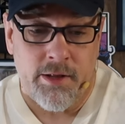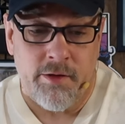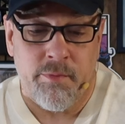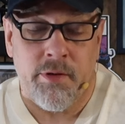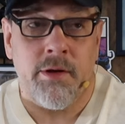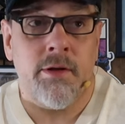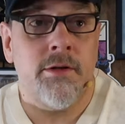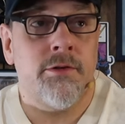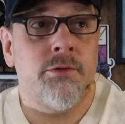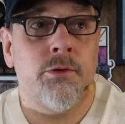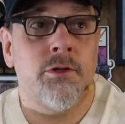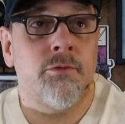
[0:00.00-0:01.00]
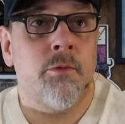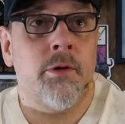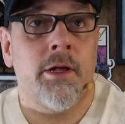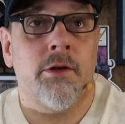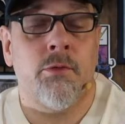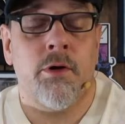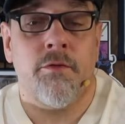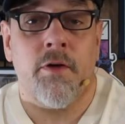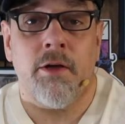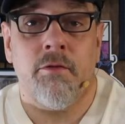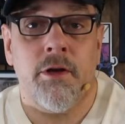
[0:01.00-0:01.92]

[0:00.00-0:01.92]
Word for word: they've been in storage for like 25